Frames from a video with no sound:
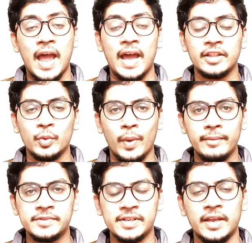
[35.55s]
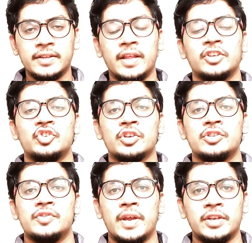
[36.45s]
and the website that you're
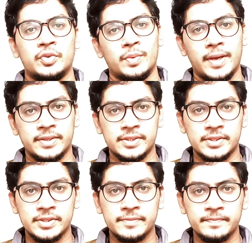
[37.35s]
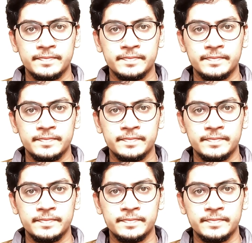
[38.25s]
trying to access.